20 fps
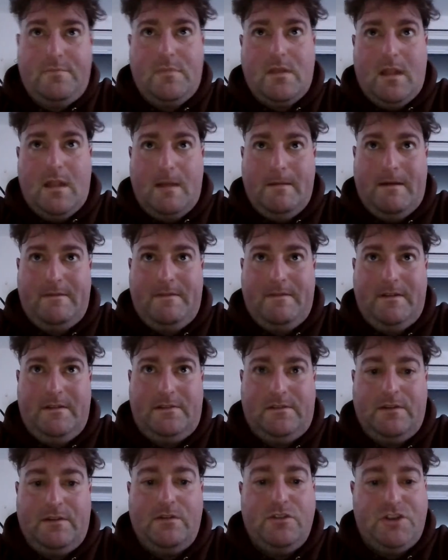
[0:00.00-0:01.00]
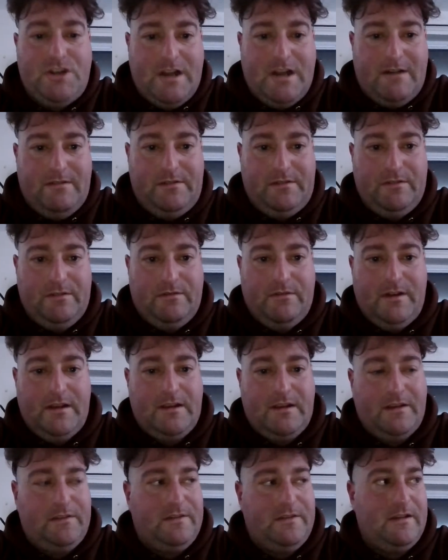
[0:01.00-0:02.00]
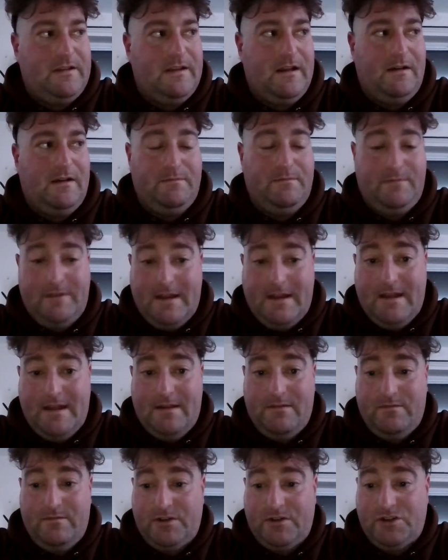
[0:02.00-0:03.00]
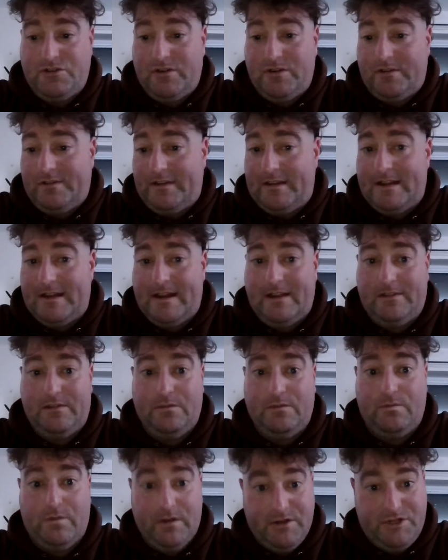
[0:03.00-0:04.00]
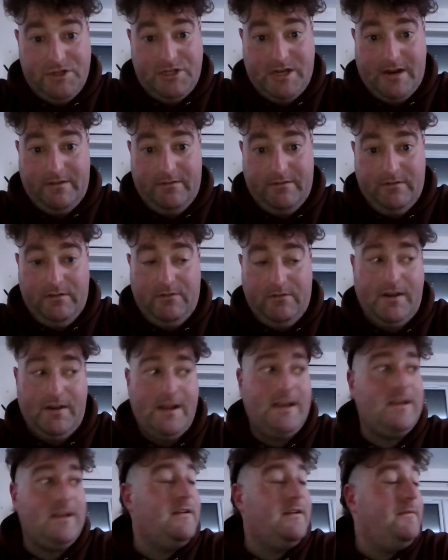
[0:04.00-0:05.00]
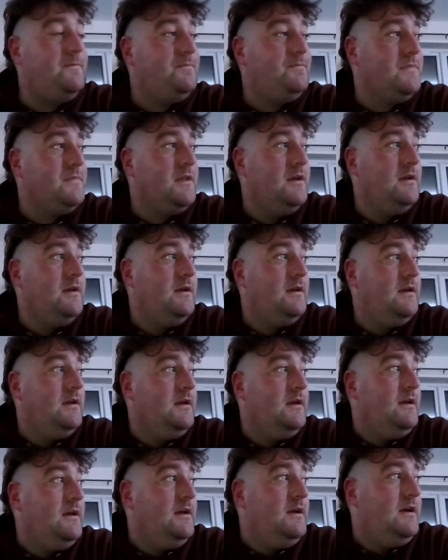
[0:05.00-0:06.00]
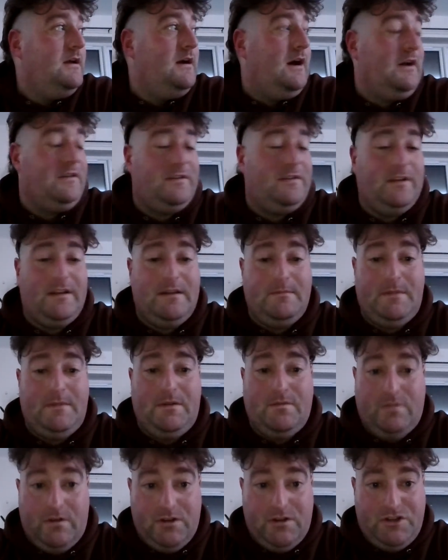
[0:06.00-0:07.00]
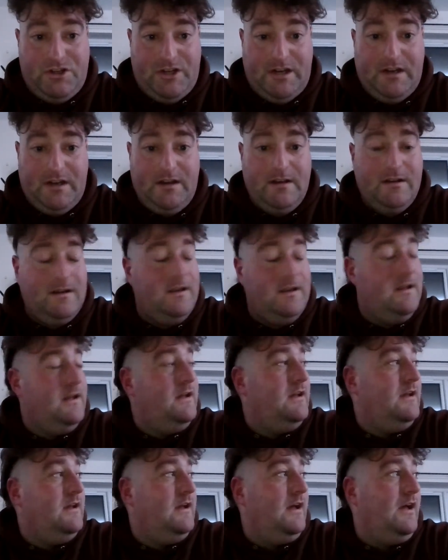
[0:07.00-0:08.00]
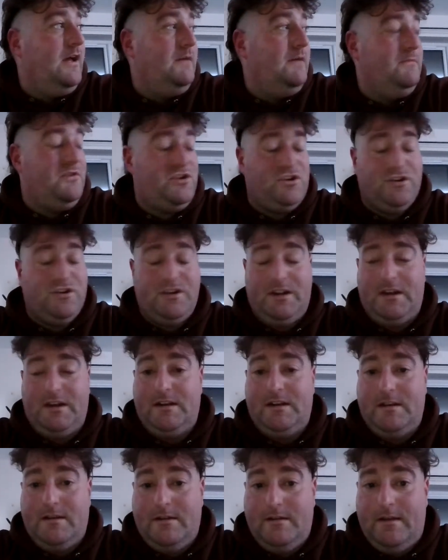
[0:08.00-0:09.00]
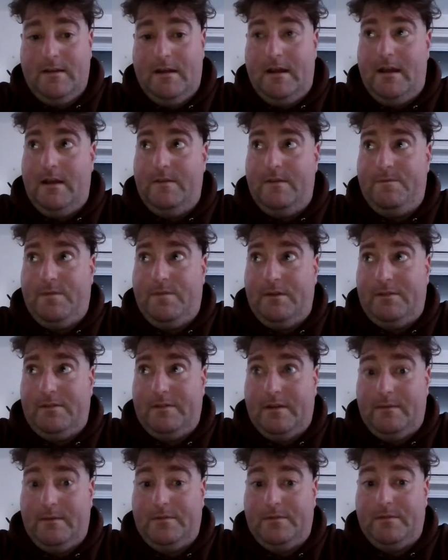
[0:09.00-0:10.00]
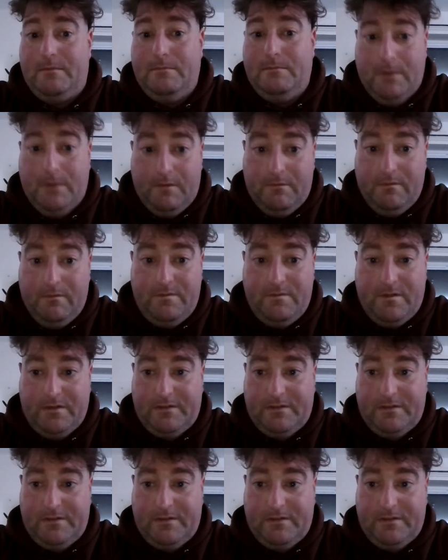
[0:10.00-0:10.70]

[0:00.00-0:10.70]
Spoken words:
I'm having 2 showers a week. I said, I'm now restricted down to 1 shower a week. I said, I'm washing machine 5 times a month.